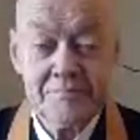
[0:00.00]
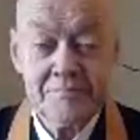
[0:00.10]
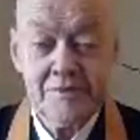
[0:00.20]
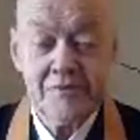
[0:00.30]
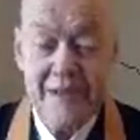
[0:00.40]

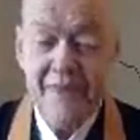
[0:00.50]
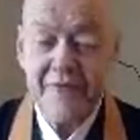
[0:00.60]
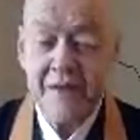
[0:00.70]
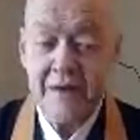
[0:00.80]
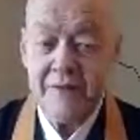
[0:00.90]
You've
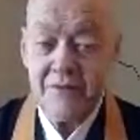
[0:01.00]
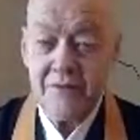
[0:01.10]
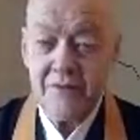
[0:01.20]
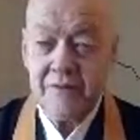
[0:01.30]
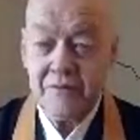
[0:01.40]
left it if
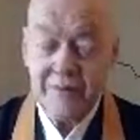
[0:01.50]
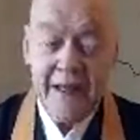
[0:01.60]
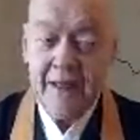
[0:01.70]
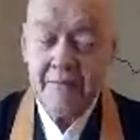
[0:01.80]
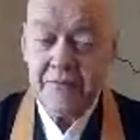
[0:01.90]

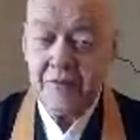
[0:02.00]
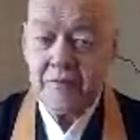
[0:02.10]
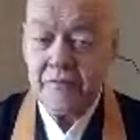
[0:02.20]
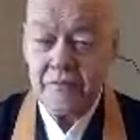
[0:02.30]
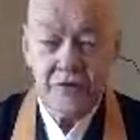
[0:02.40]

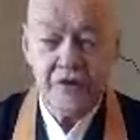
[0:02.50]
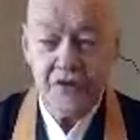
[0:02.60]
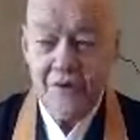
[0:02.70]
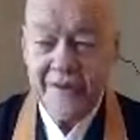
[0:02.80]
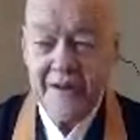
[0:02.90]
you're just
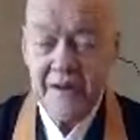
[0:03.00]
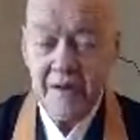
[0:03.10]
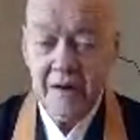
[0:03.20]
doing it